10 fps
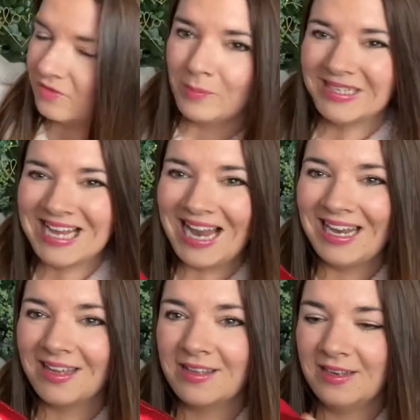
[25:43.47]

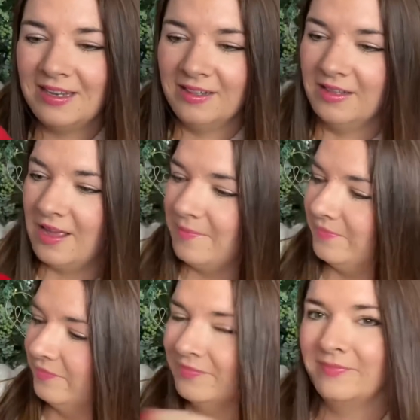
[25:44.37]
metallic little um,
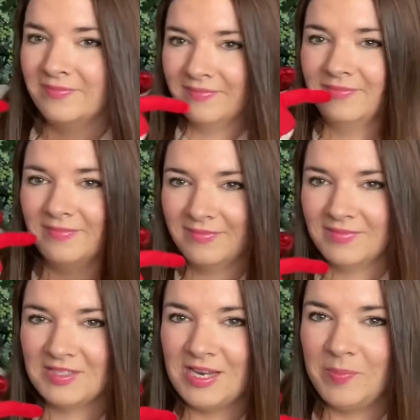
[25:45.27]

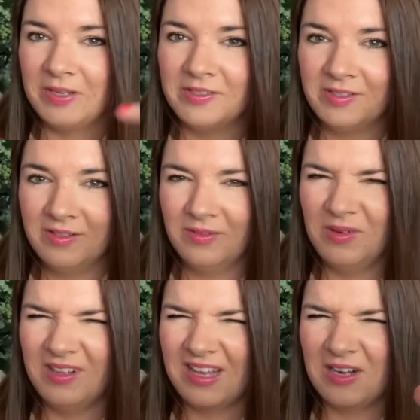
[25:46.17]
snippers
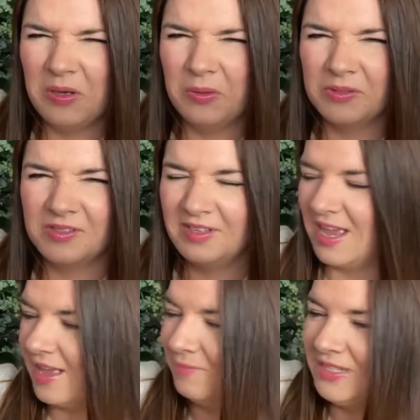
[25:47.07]
what are they claws
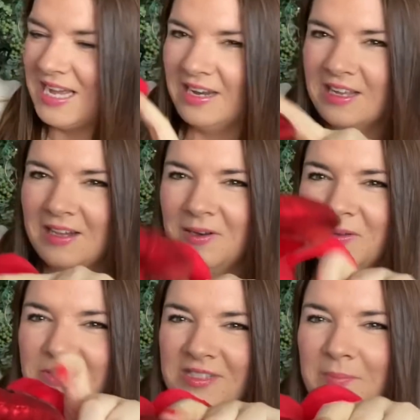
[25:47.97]
yeah metallic
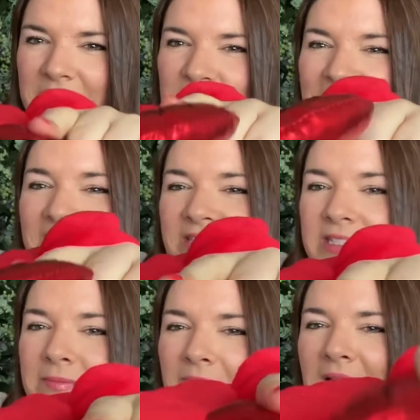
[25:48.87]
claws snippers pincers
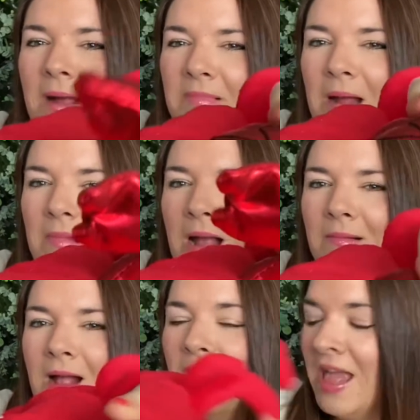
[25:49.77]

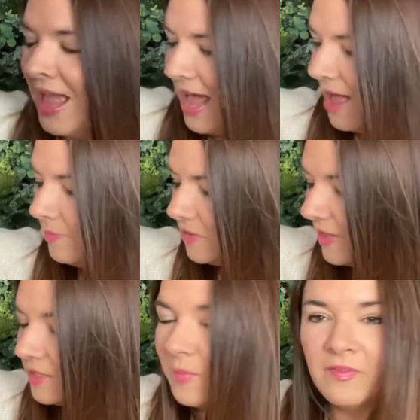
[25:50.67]
um, so
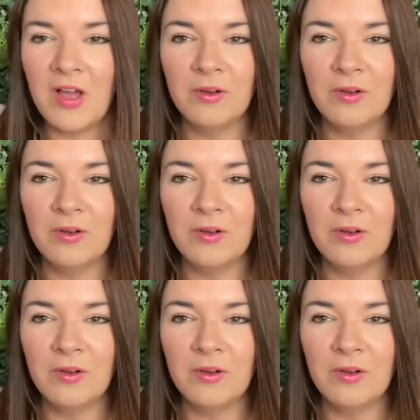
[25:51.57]
that's my final